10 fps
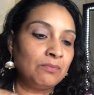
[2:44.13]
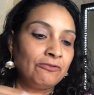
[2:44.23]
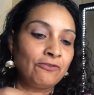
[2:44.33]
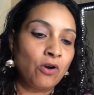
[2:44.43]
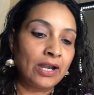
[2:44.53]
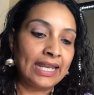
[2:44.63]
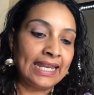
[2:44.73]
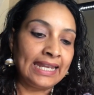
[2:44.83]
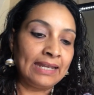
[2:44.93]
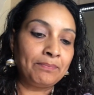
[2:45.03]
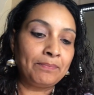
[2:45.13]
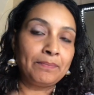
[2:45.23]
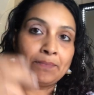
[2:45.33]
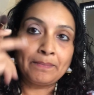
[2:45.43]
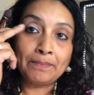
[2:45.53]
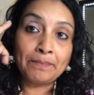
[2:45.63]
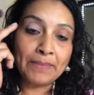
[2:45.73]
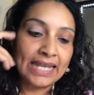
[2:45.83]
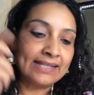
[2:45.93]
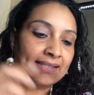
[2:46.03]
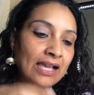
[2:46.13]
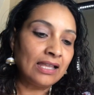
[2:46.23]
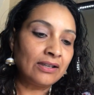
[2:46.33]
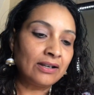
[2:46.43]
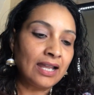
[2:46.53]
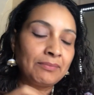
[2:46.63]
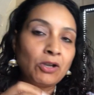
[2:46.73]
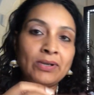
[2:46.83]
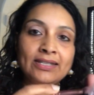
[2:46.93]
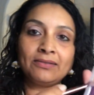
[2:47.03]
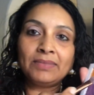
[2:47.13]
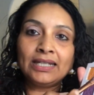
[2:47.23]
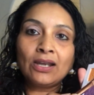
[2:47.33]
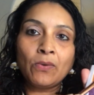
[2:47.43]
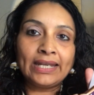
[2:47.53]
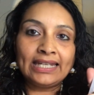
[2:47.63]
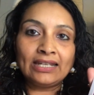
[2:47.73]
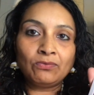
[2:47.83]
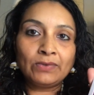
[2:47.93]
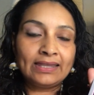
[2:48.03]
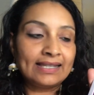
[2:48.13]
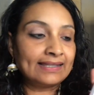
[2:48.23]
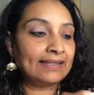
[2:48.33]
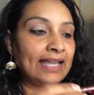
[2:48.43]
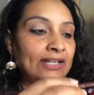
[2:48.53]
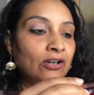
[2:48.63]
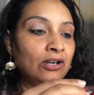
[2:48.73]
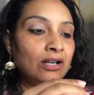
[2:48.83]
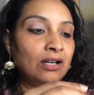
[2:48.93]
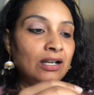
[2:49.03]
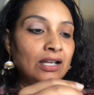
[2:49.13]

for a base color, I'm going to be going in with this lighter